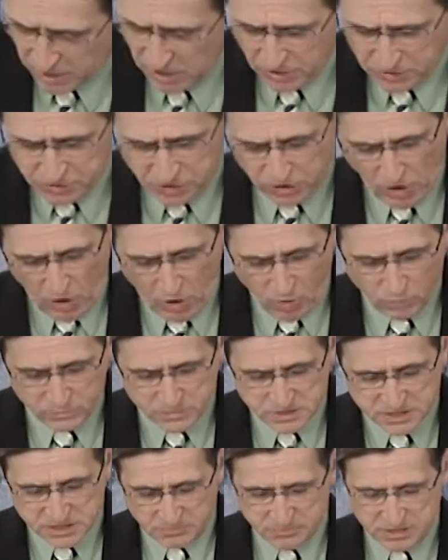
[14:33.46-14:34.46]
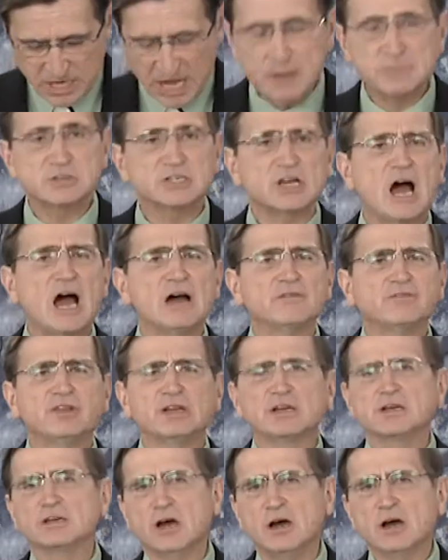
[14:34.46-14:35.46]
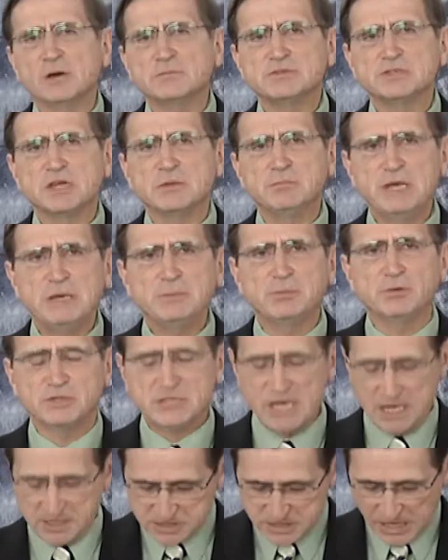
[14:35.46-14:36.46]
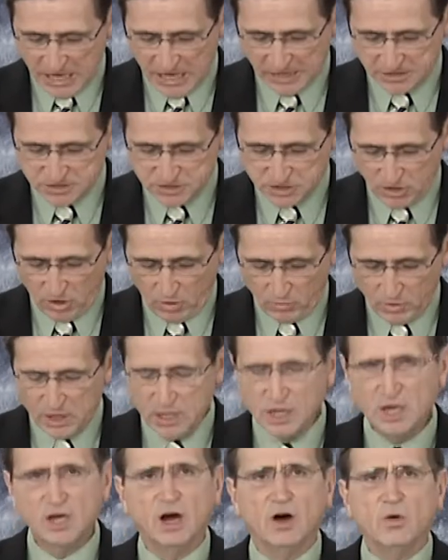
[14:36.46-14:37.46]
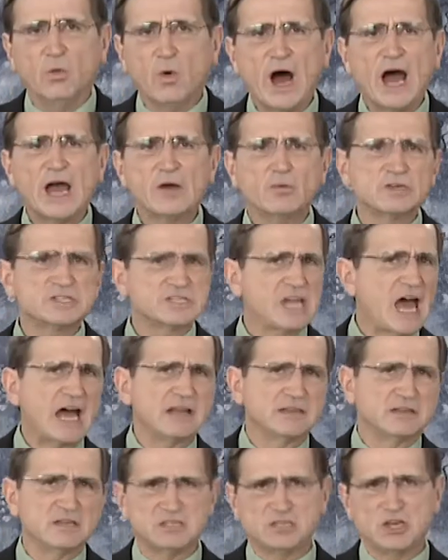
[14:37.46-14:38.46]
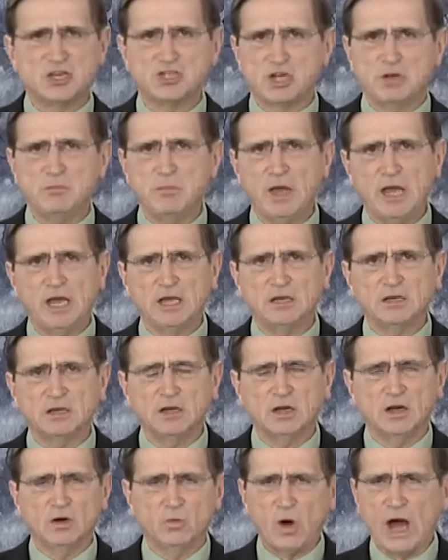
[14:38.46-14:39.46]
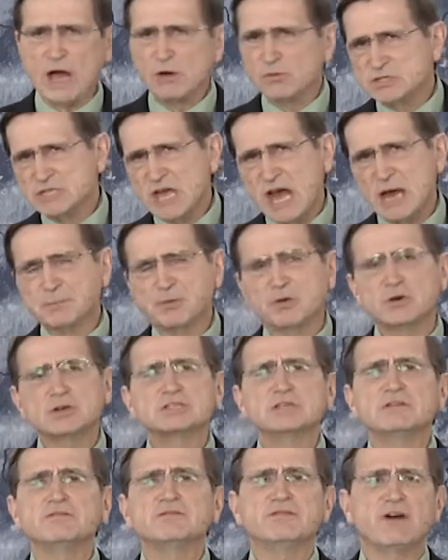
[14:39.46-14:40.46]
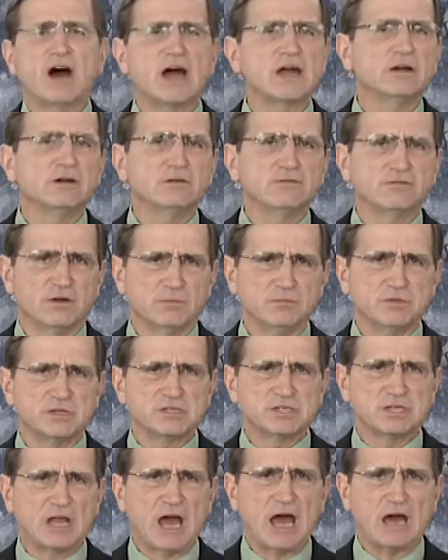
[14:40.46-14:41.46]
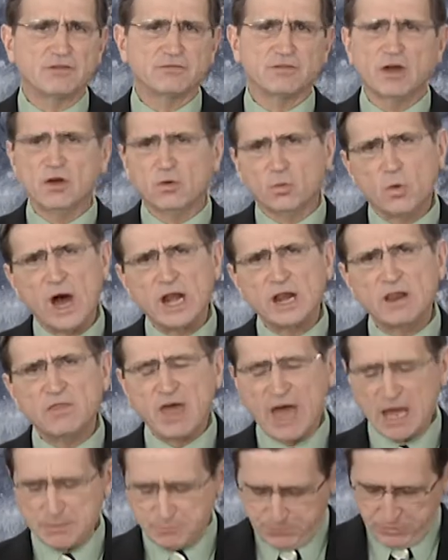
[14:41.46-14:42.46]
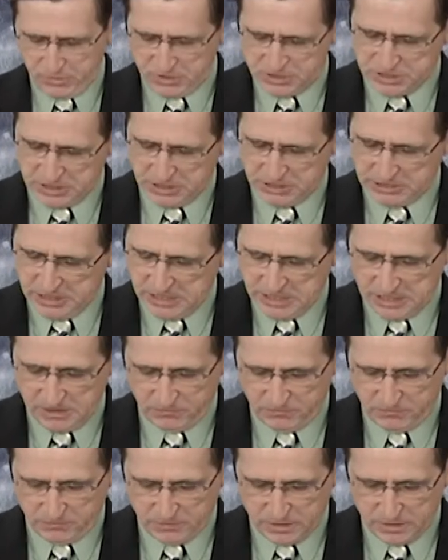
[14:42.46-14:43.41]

Do you know, sometimes conflict comes and people take sides. You know, why was that decision made? Why was that person fired from the staff? Why did that person leave?